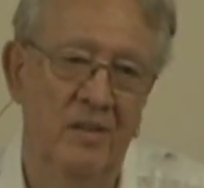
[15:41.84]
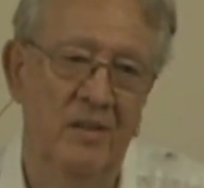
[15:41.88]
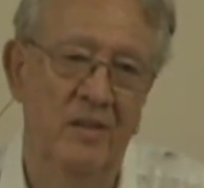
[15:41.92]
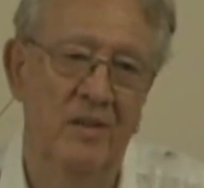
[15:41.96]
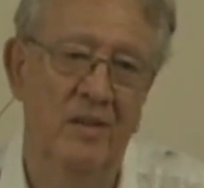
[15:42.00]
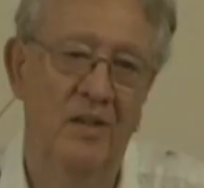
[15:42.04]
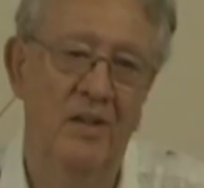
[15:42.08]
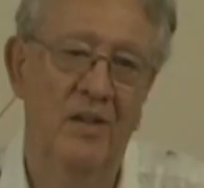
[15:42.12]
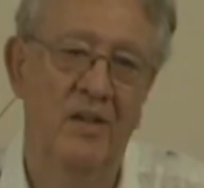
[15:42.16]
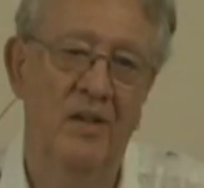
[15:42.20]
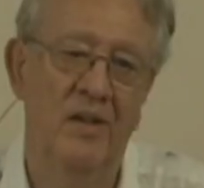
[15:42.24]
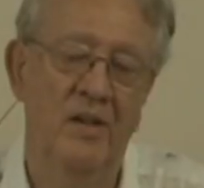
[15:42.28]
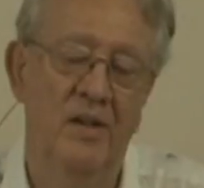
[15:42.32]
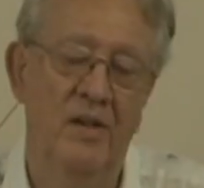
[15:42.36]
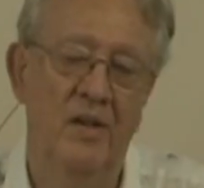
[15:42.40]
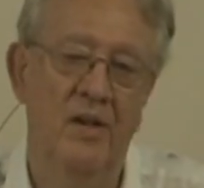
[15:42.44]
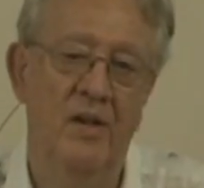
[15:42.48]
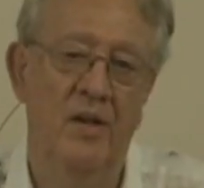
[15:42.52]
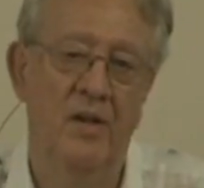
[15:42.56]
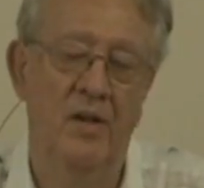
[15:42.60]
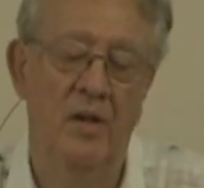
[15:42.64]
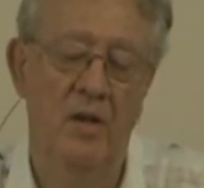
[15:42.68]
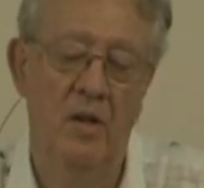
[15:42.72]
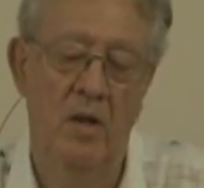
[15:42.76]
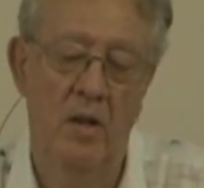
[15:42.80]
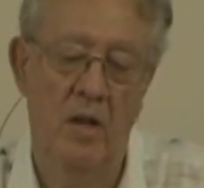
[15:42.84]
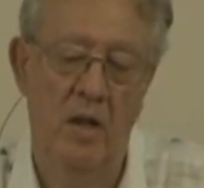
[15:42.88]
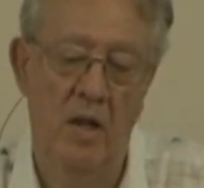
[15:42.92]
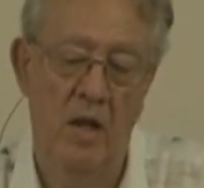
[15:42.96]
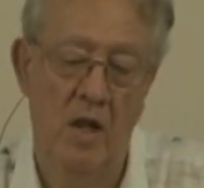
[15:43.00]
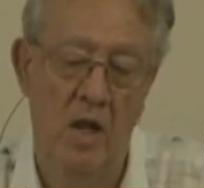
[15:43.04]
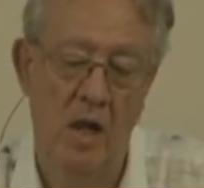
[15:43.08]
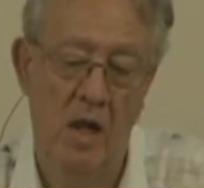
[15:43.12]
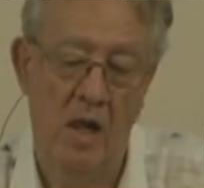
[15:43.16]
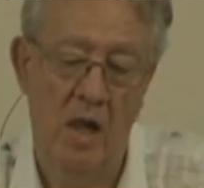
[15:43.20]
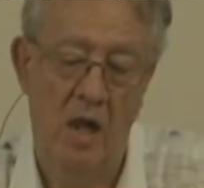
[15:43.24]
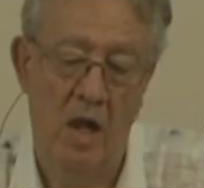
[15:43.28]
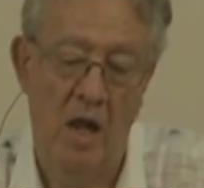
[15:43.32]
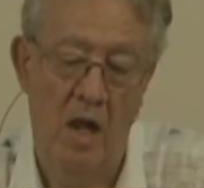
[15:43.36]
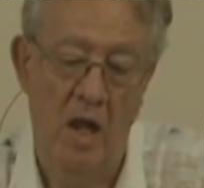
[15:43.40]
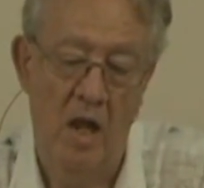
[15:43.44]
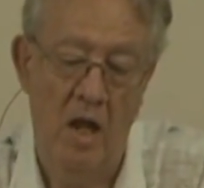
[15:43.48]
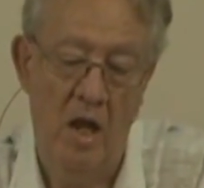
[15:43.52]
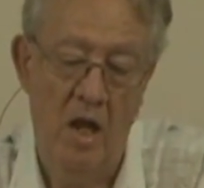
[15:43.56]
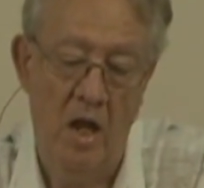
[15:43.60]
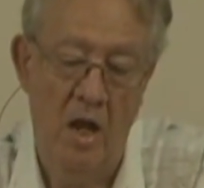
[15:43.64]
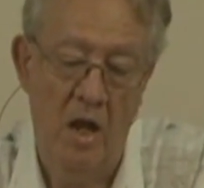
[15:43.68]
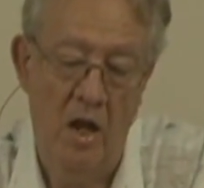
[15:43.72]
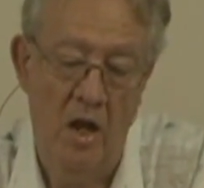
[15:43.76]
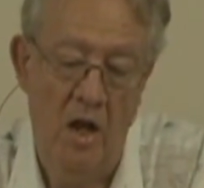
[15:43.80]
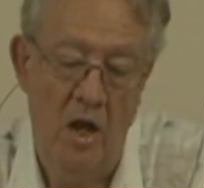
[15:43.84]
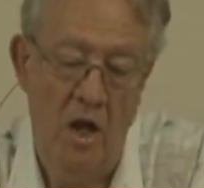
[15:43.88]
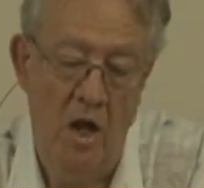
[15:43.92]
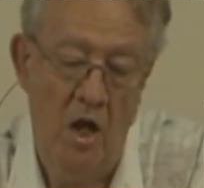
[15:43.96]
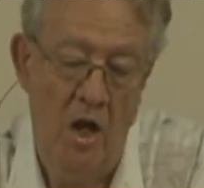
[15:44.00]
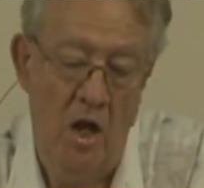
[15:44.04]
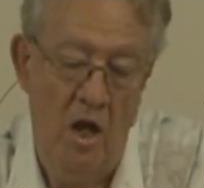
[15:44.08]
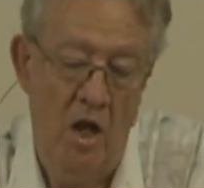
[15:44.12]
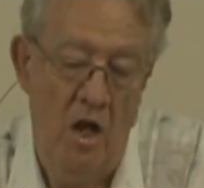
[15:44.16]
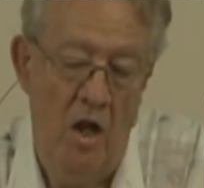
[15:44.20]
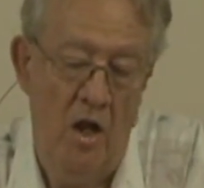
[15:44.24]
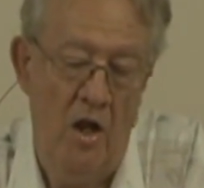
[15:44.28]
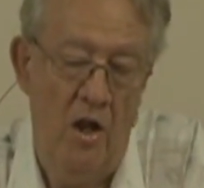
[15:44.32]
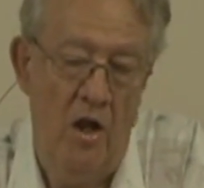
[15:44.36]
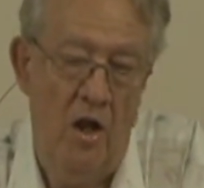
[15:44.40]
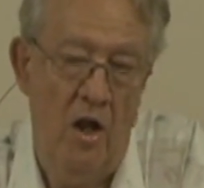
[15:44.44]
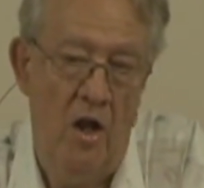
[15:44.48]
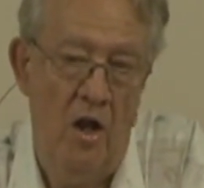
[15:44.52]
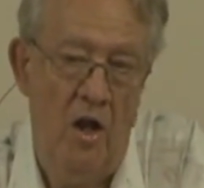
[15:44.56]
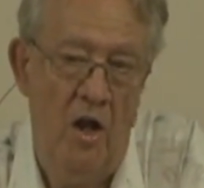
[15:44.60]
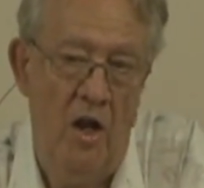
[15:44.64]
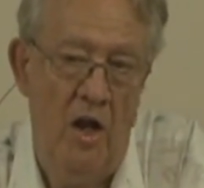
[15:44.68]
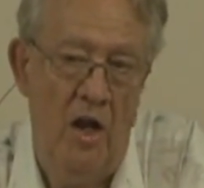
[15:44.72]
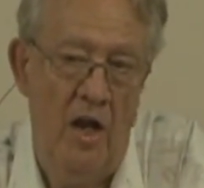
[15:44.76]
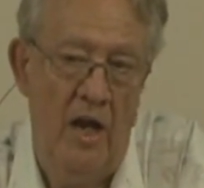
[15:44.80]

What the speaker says: (no one is talking)